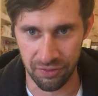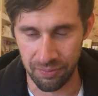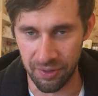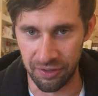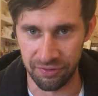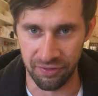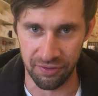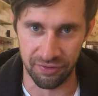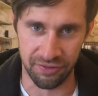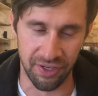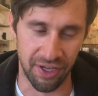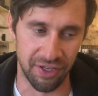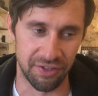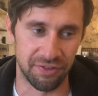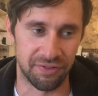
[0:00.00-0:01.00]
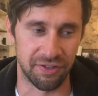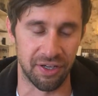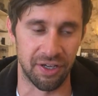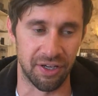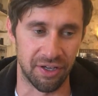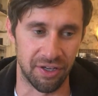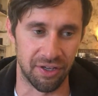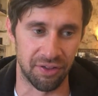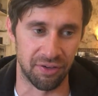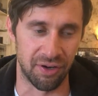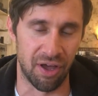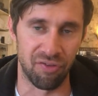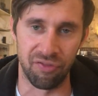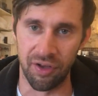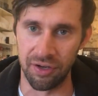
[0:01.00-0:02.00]
They're based in the States. They're
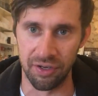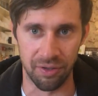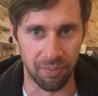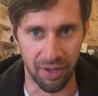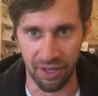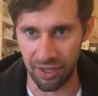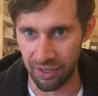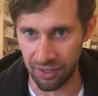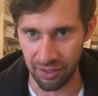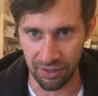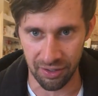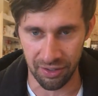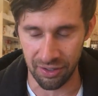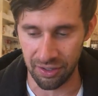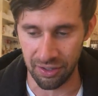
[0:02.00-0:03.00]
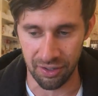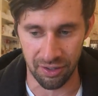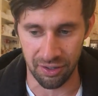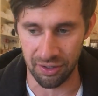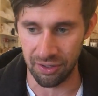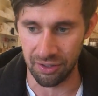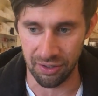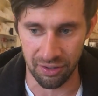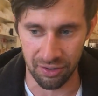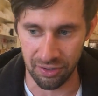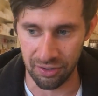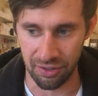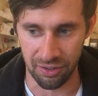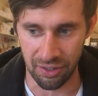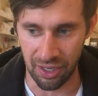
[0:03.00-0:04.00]
not funded by
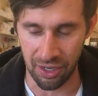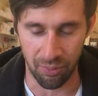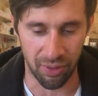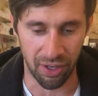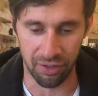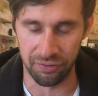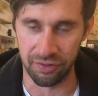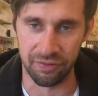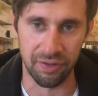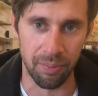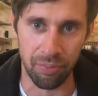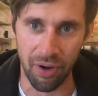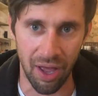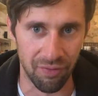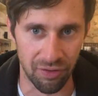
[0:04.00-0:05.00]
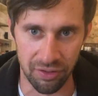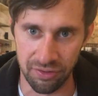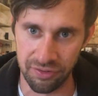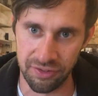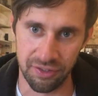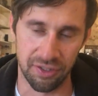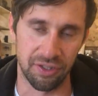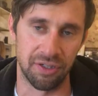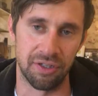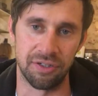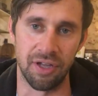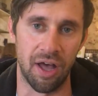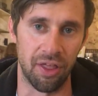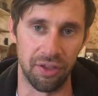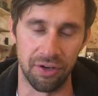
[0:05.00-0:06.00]
anyone else except private
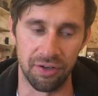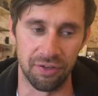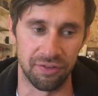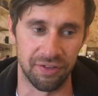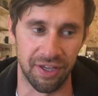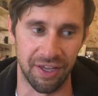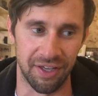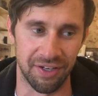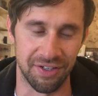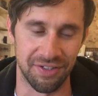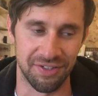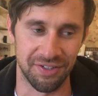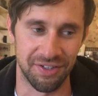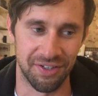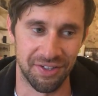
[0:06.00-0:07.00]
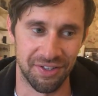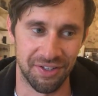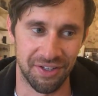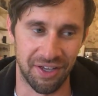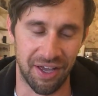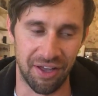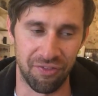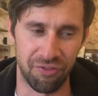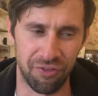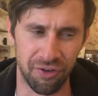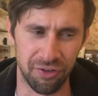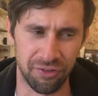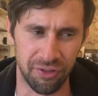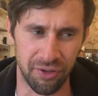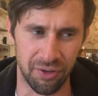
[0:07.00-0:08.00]
dollars. And I
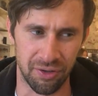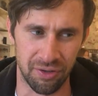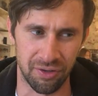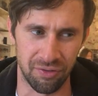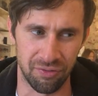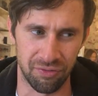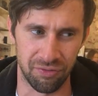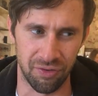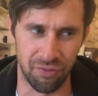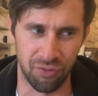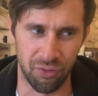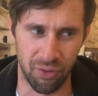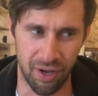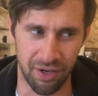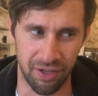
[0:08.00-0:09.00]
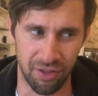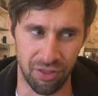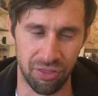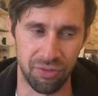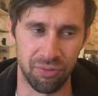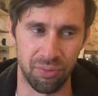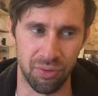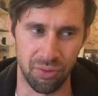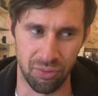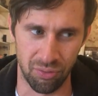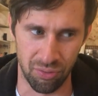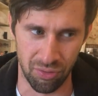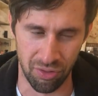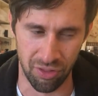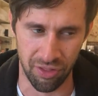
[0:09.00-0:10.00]
first learned of Greta through
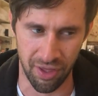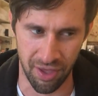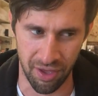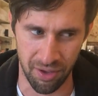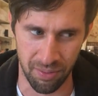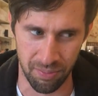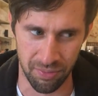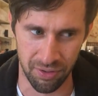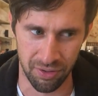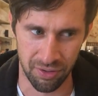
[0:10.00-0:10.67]
them.